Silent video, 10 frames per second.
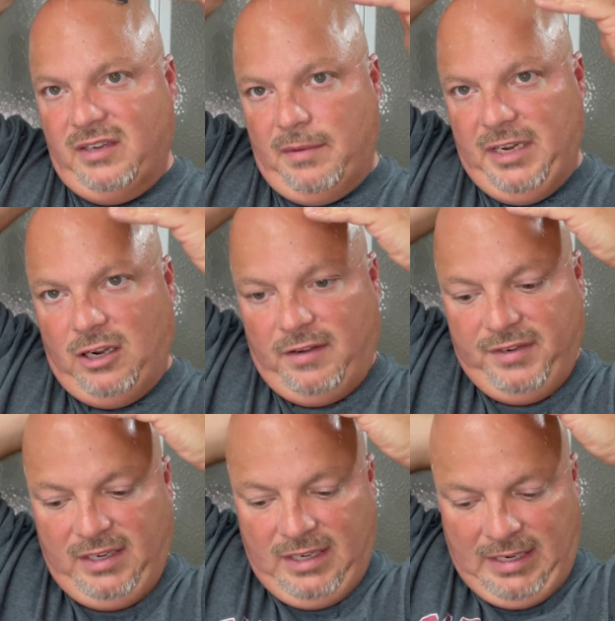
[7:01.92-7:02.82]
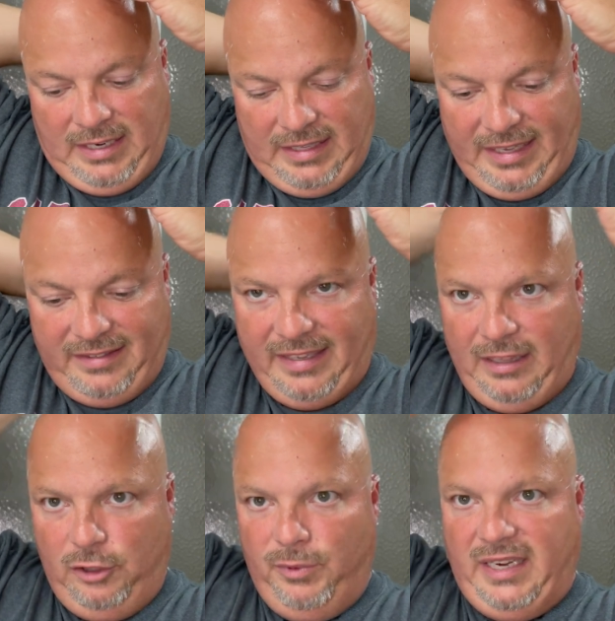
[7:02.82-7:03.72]
coming off it, and that's
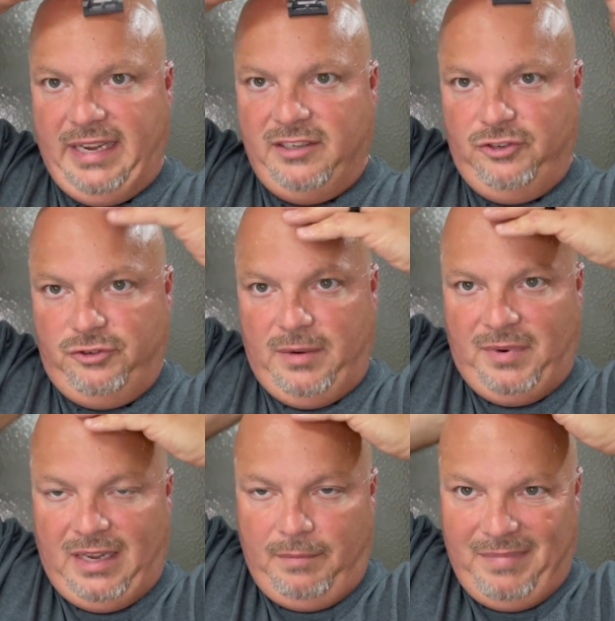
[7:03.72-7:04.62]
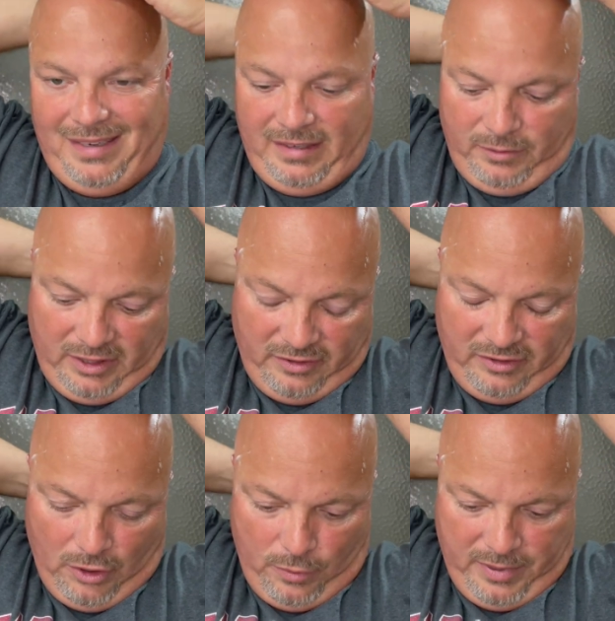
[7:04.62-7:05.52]
that lubrication strip kind of mixing with the
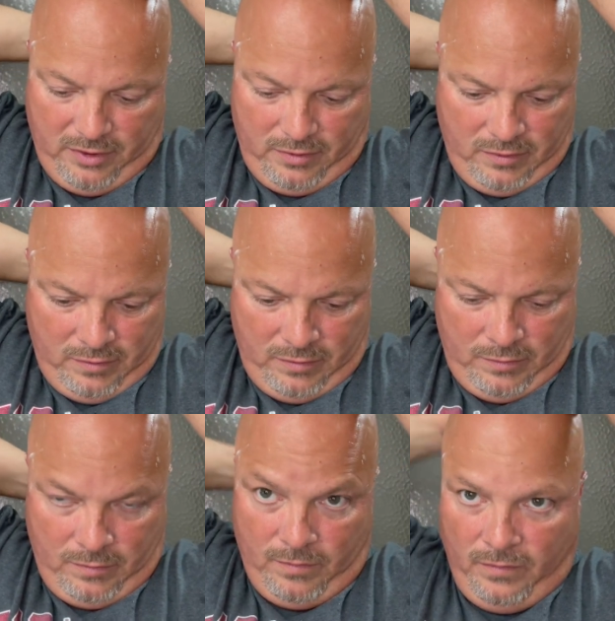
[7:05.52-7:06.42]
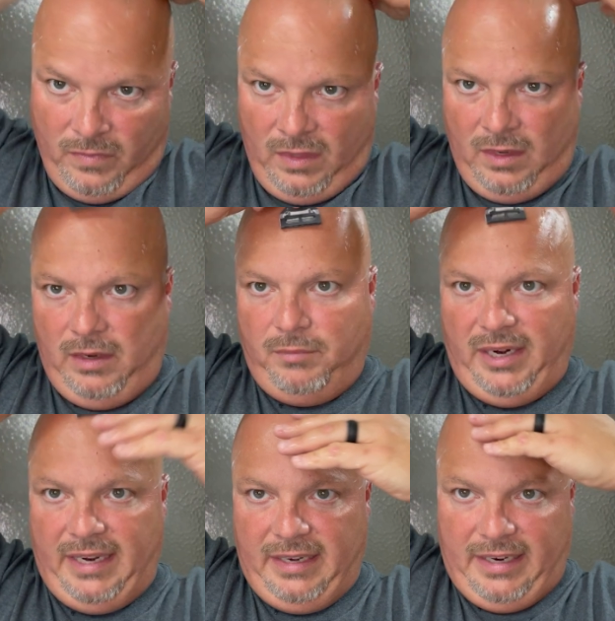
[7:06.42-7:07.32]
soap and
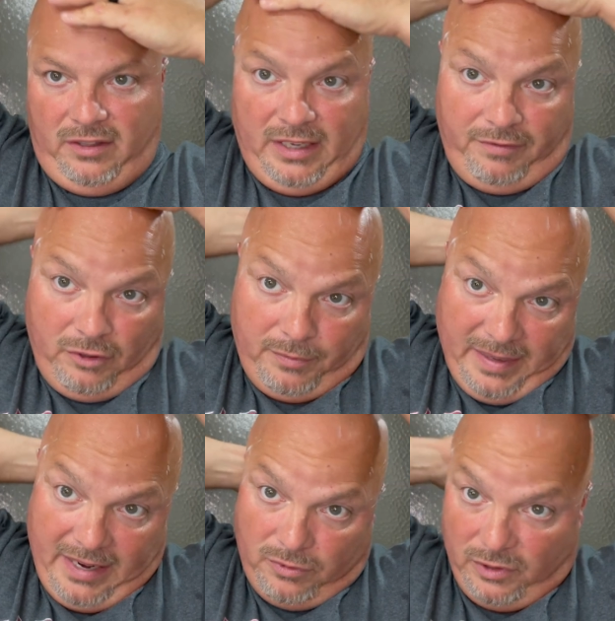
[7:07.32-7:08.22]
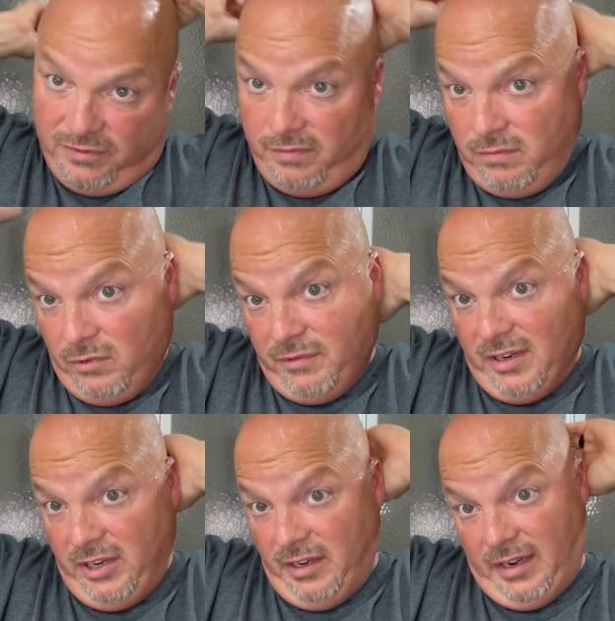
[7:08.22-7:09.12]
breaking down. That first pass was
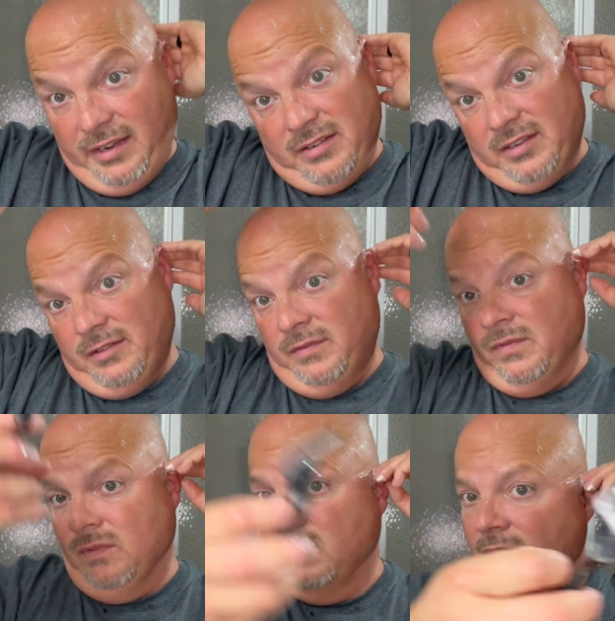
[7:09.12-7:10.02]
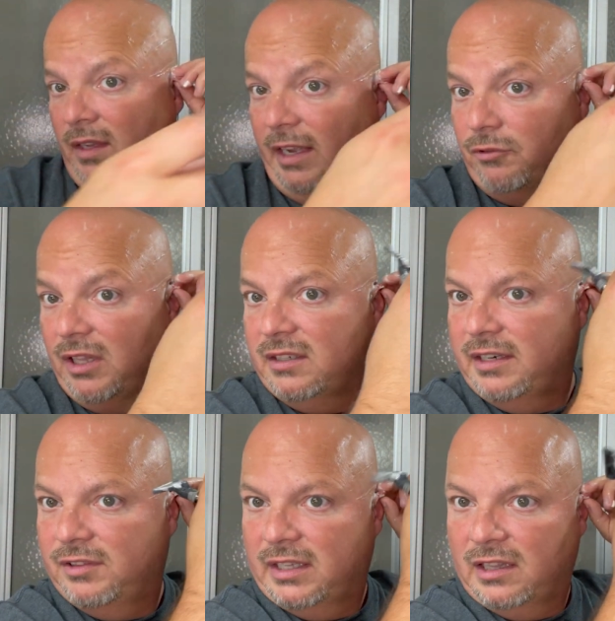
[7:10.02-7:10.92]
very nice and
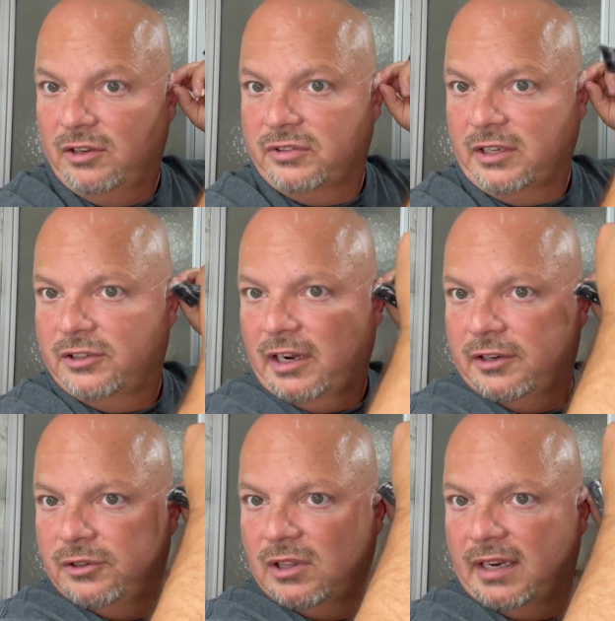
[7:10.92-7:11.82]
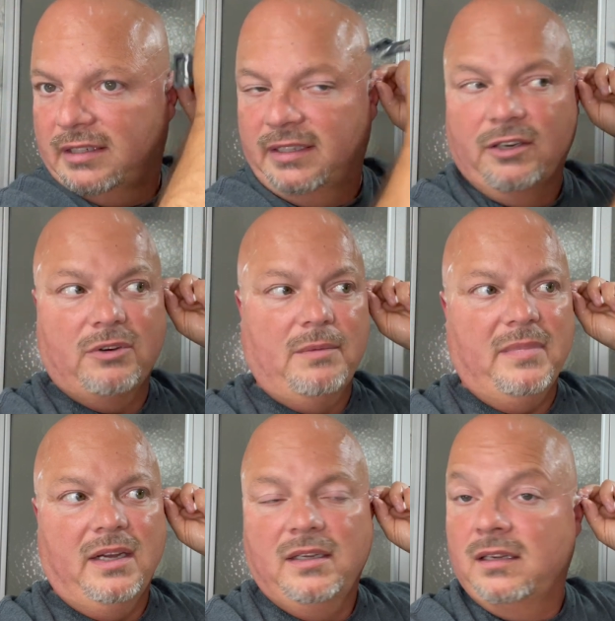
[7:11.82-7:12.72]
relatively close. I do like to get around
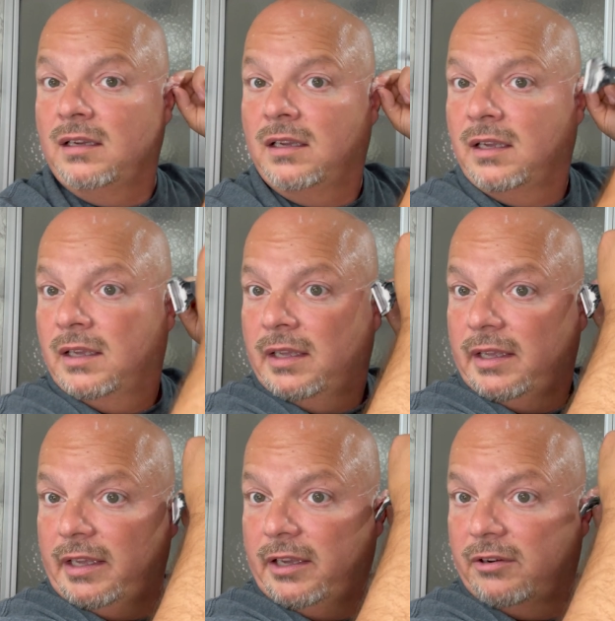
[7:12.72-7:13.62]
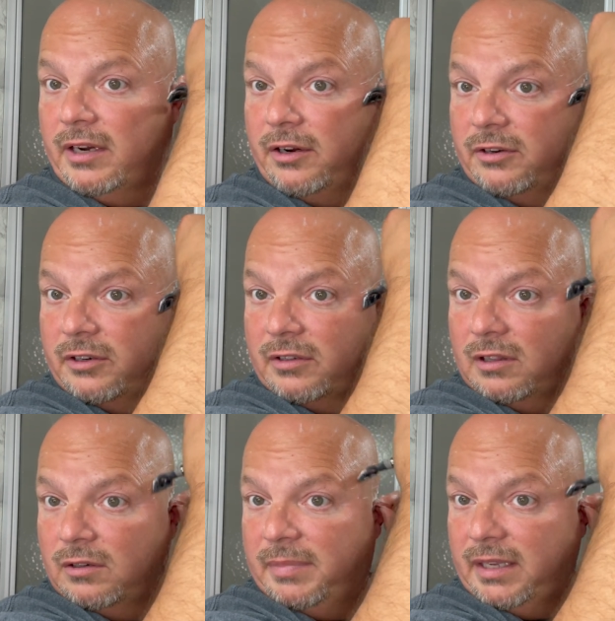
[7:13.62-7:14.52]
my ear here just a
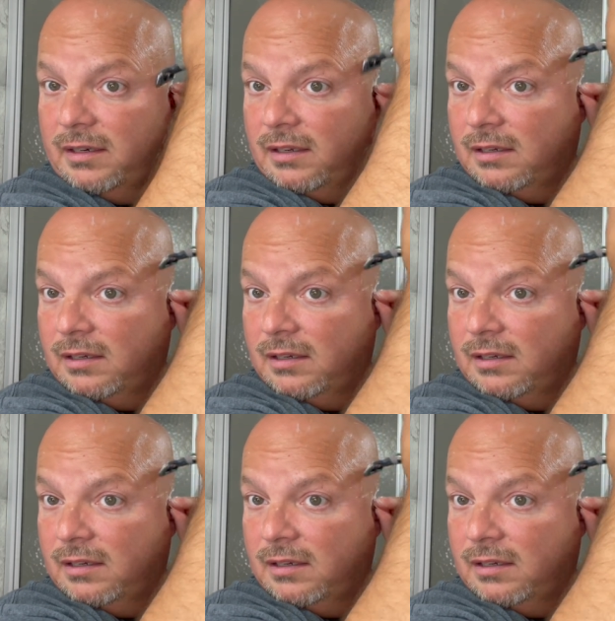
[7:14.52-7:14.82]
little bit.